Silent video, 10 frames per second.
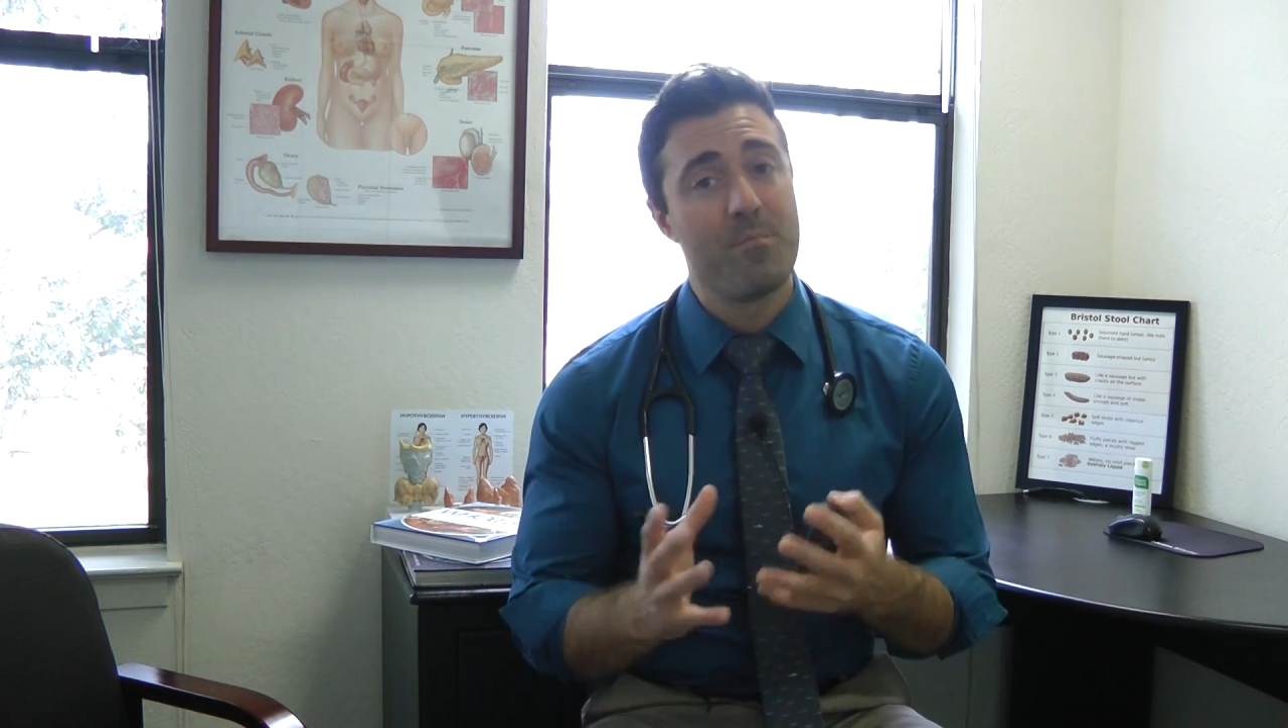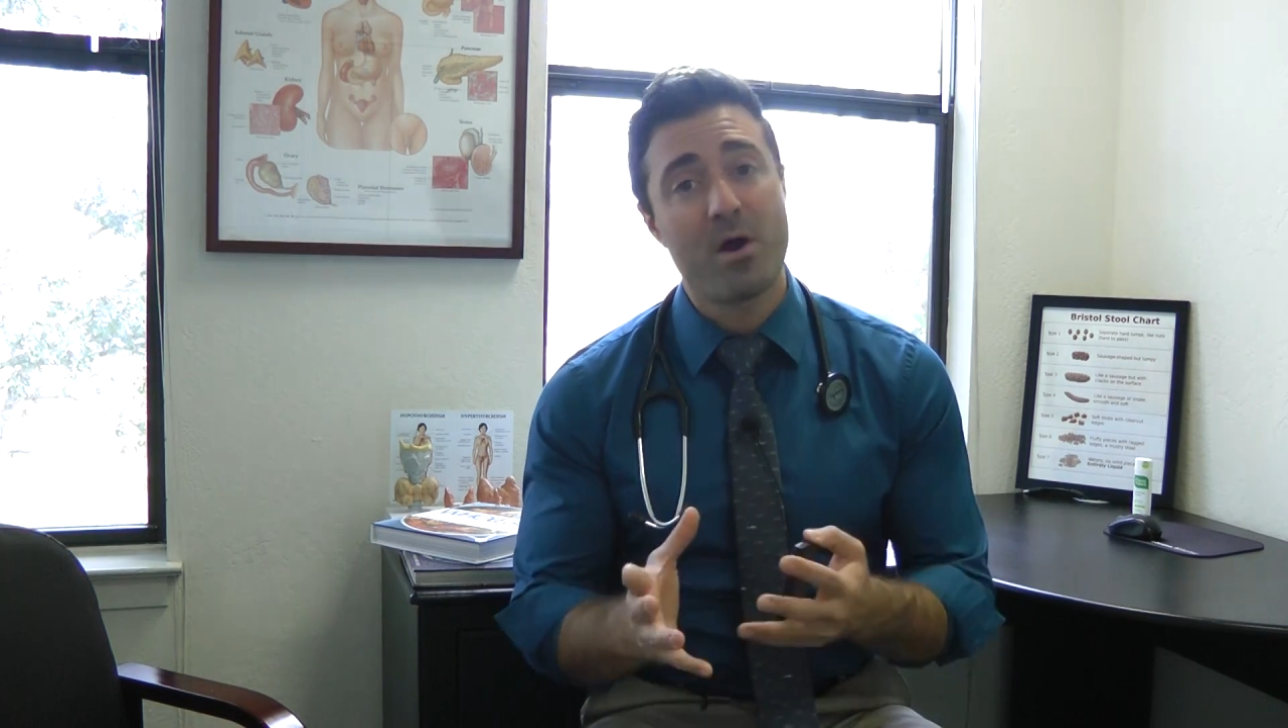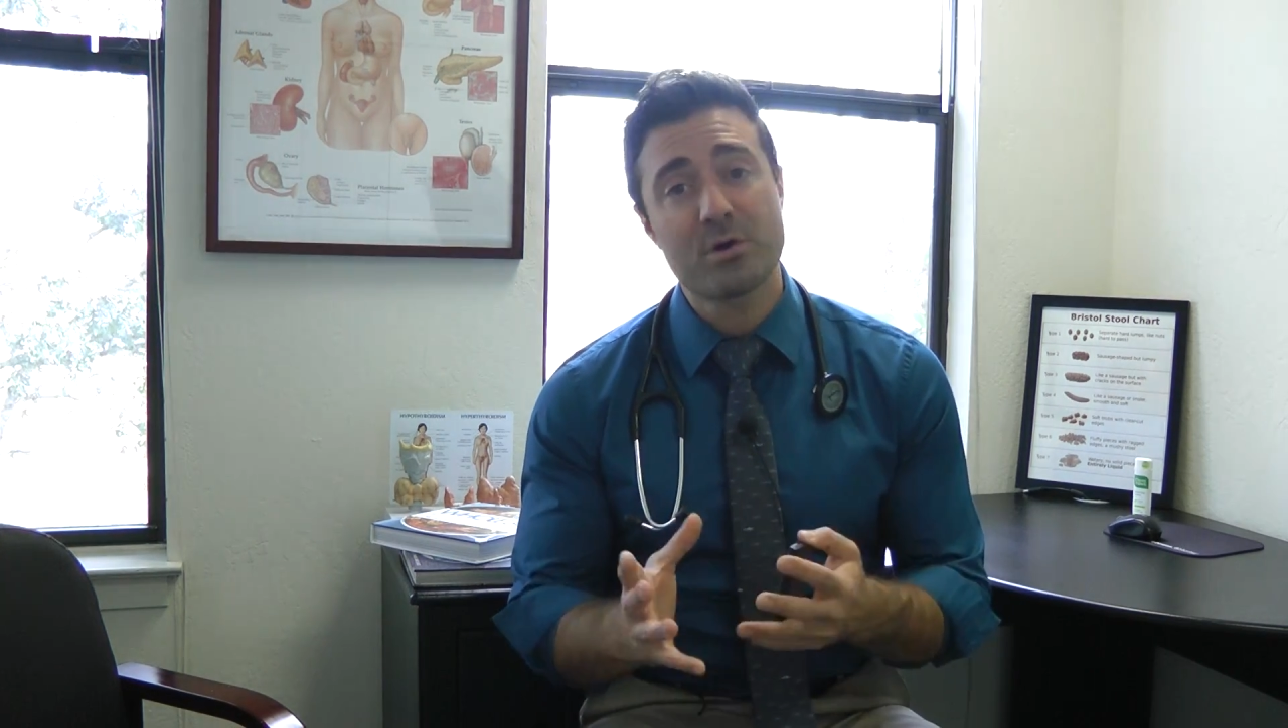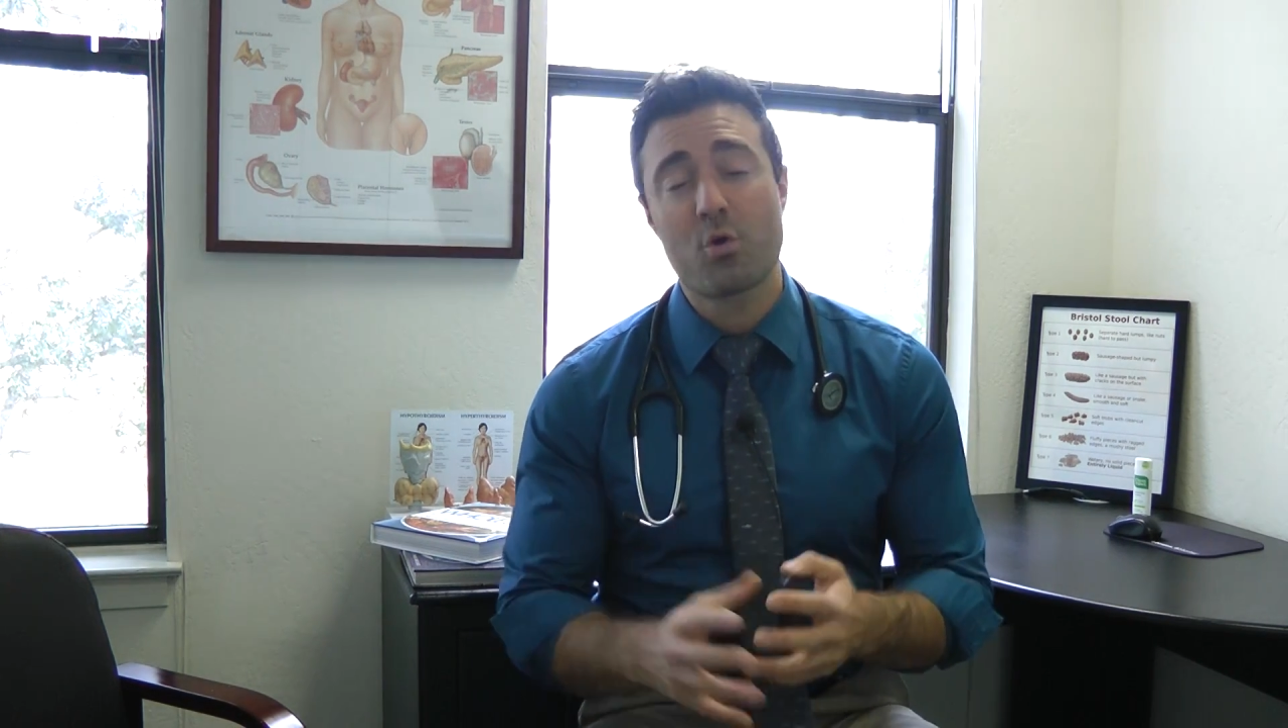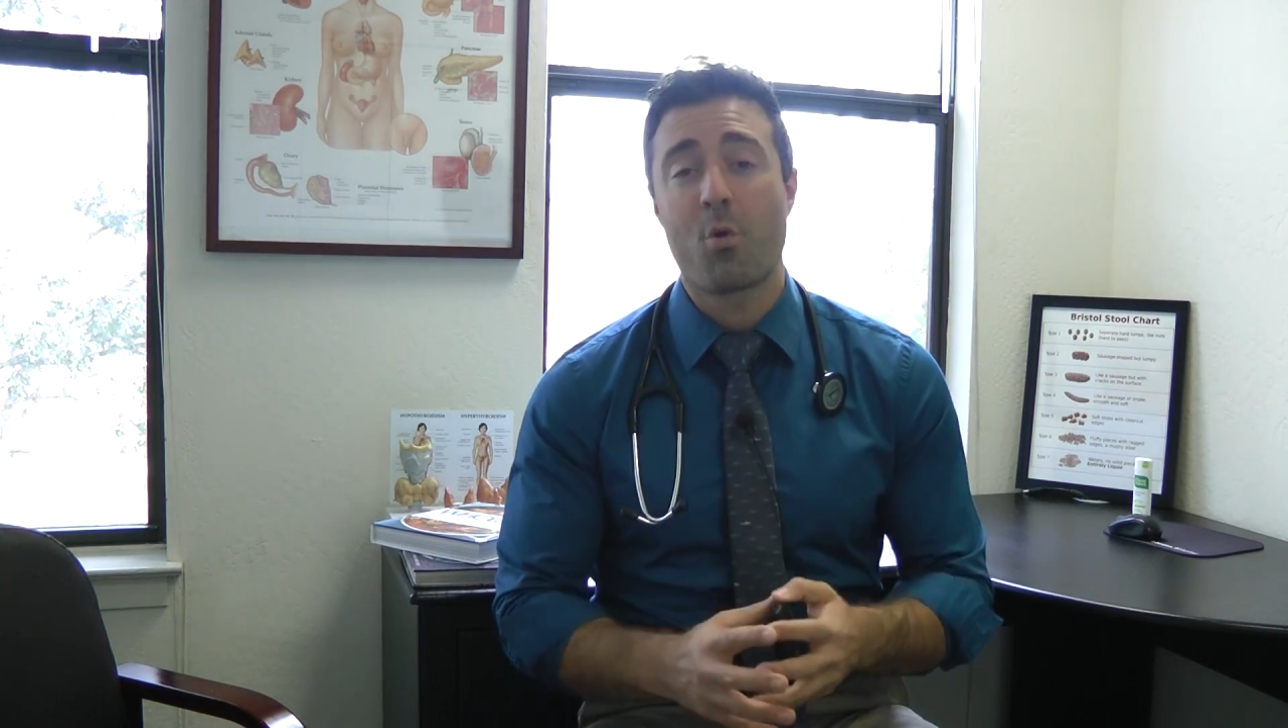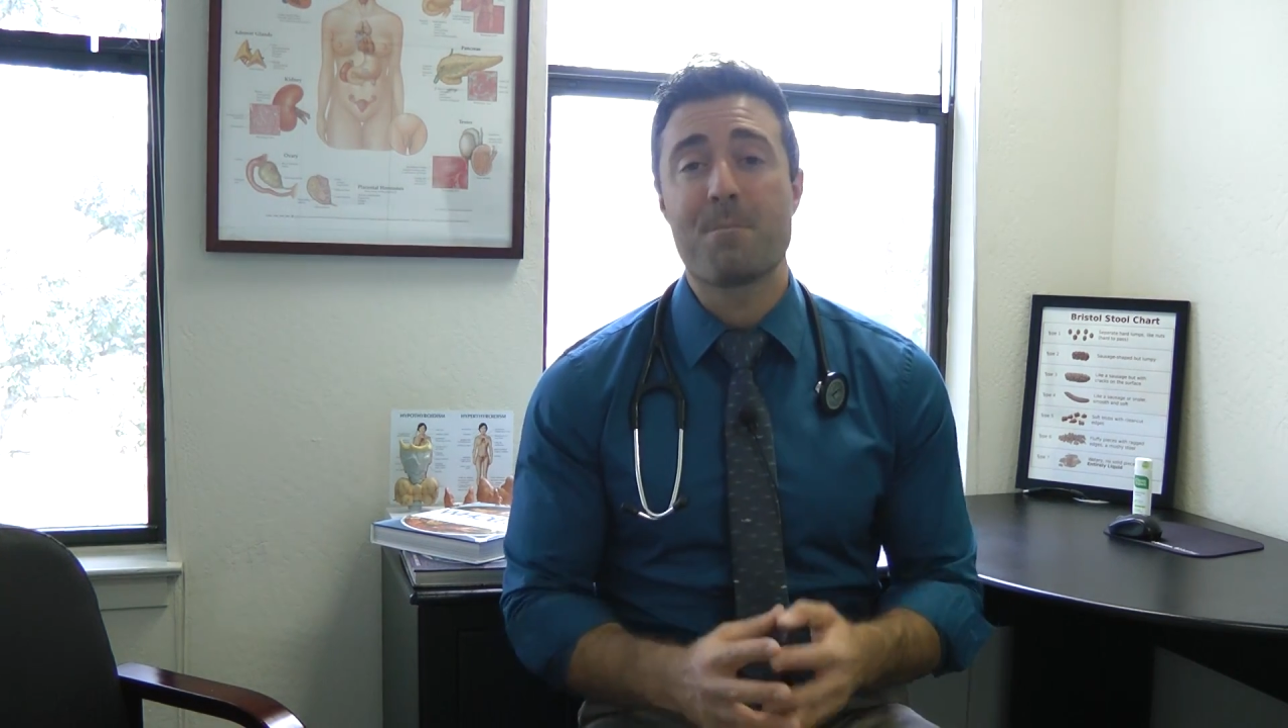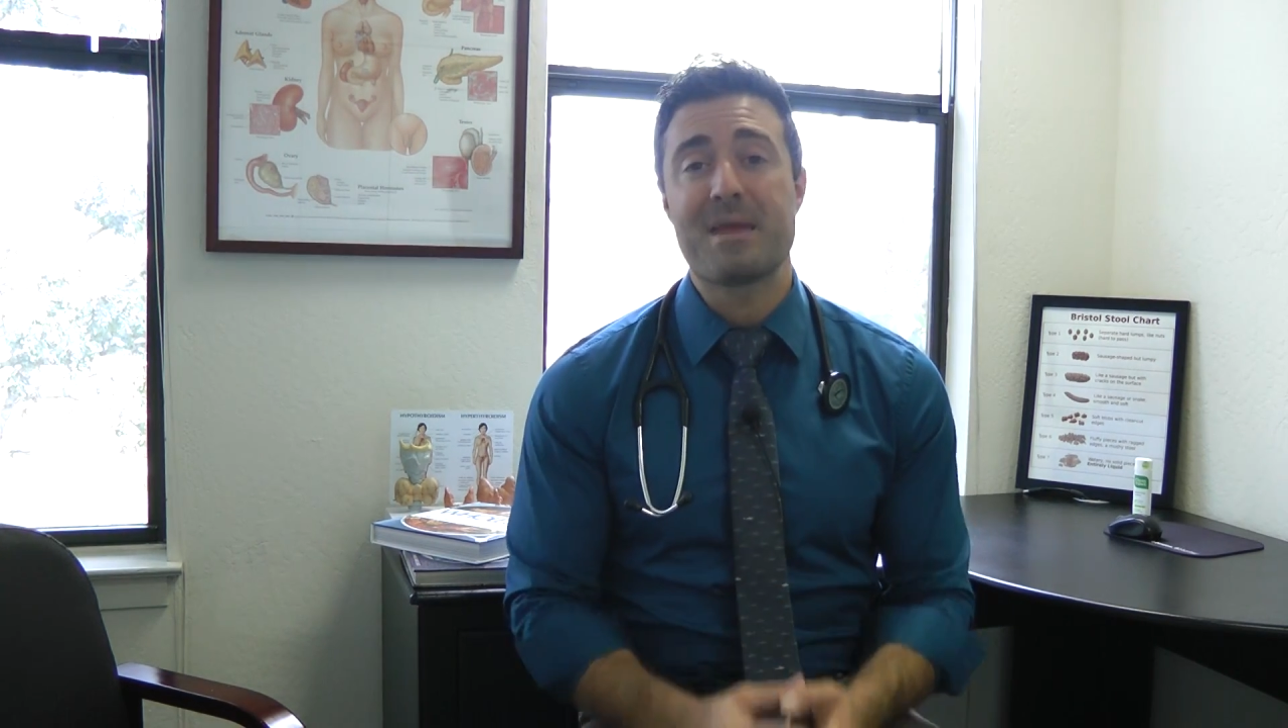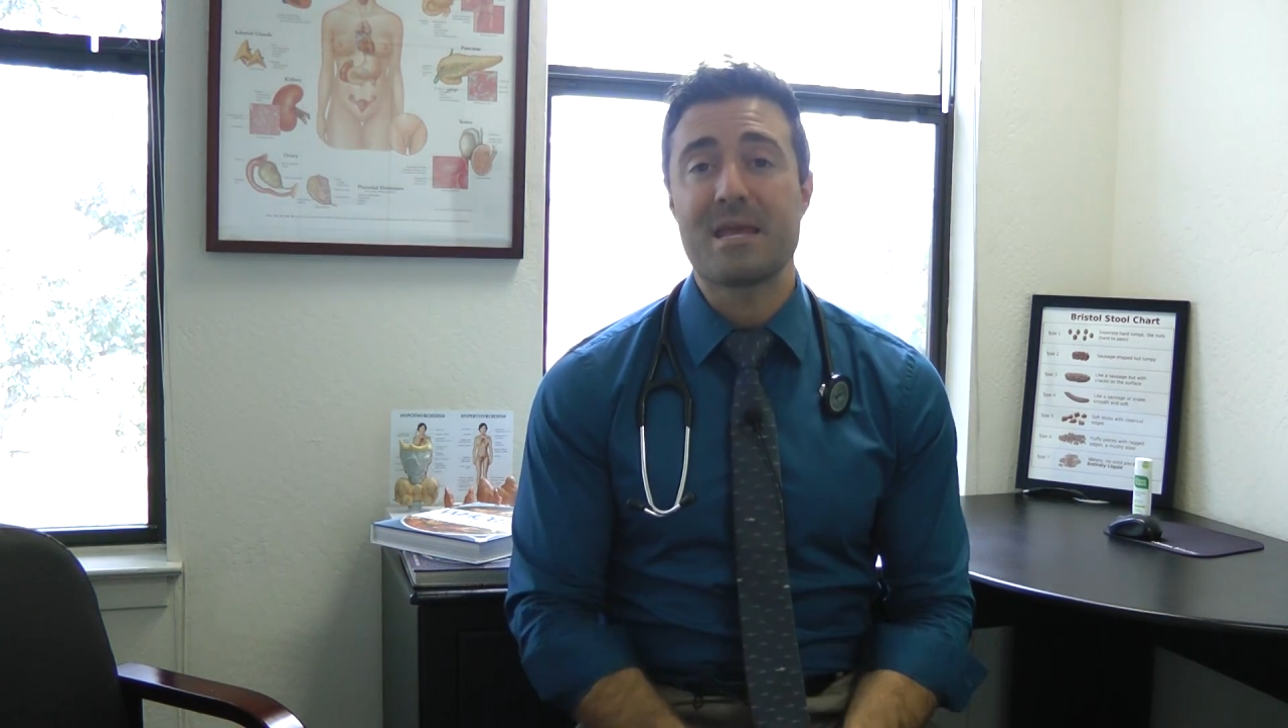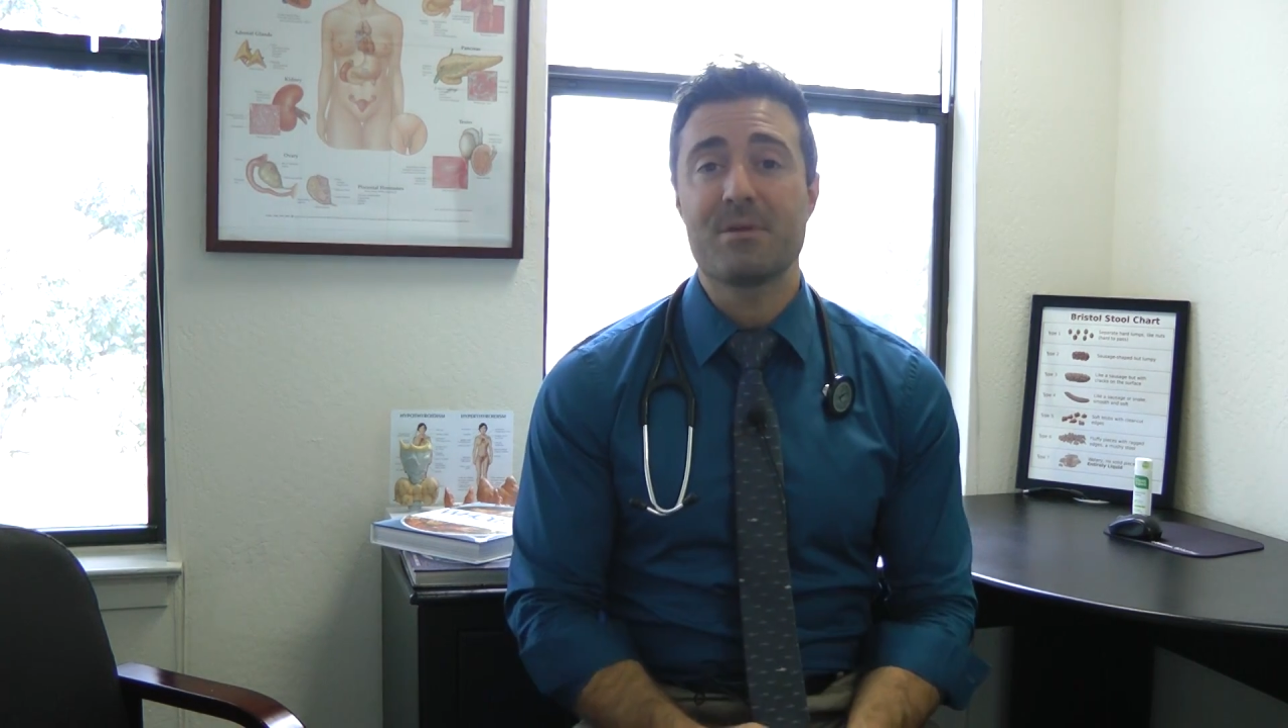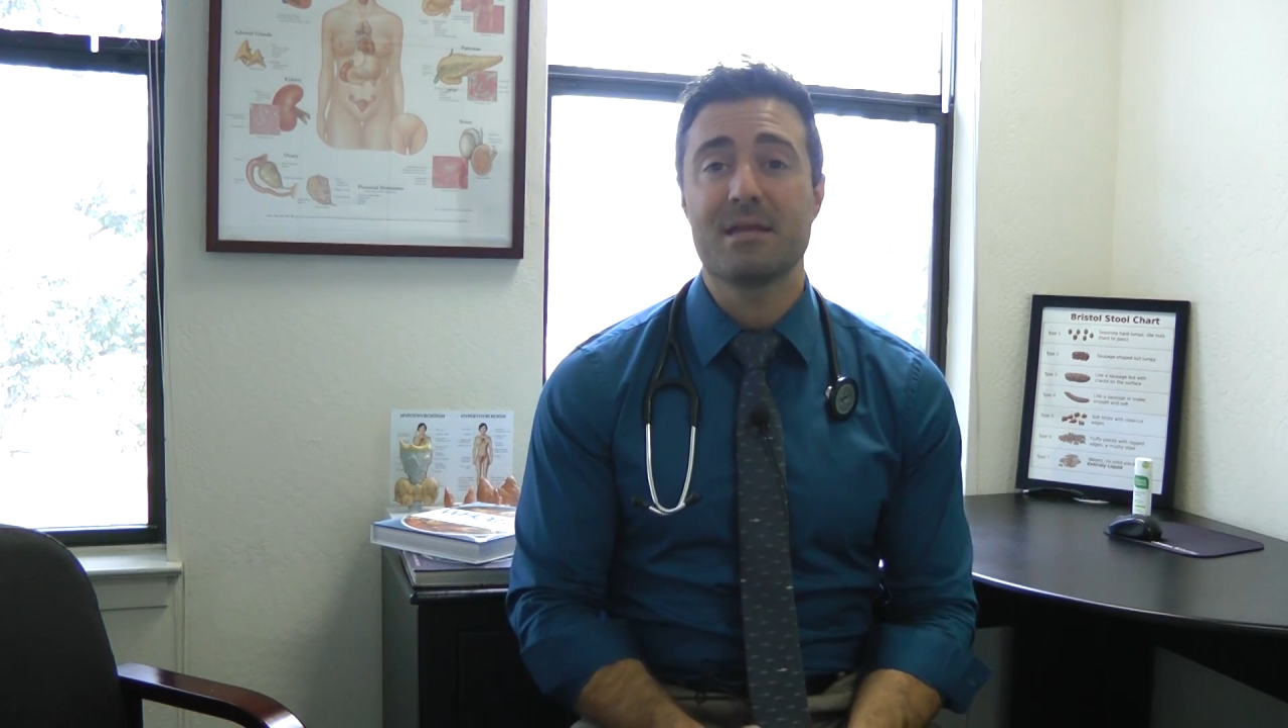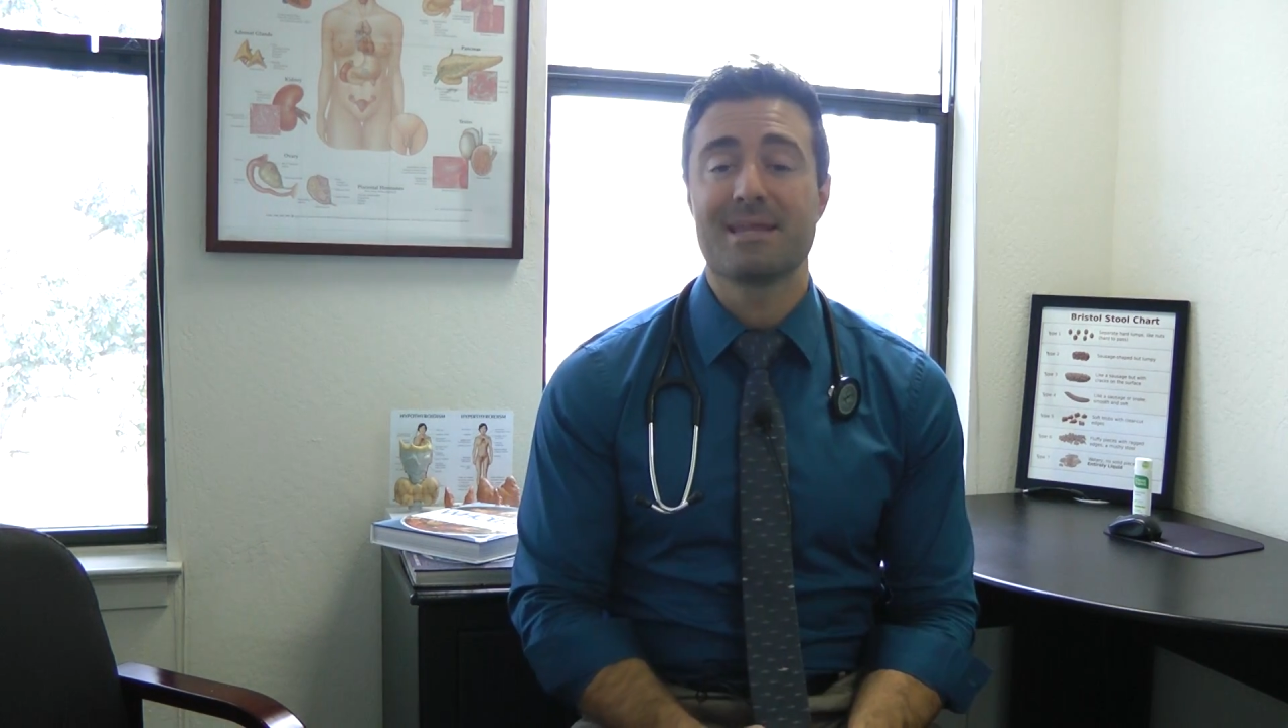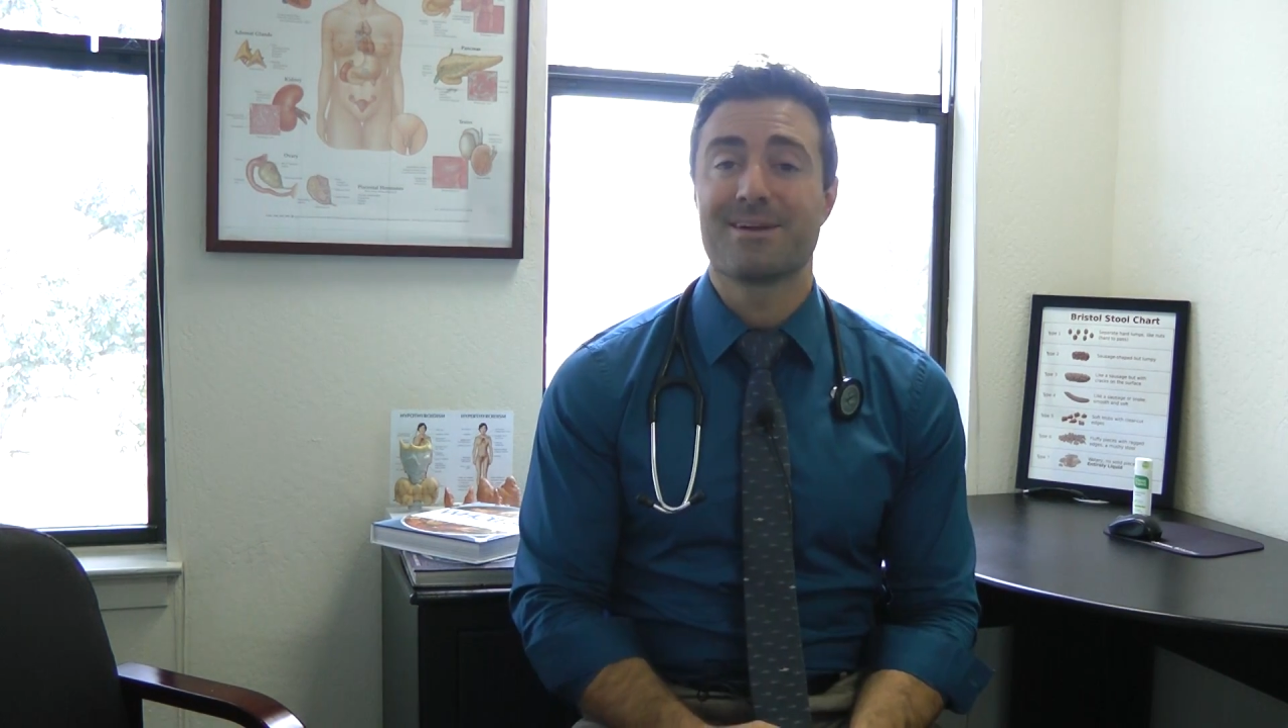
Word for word: mark or maybe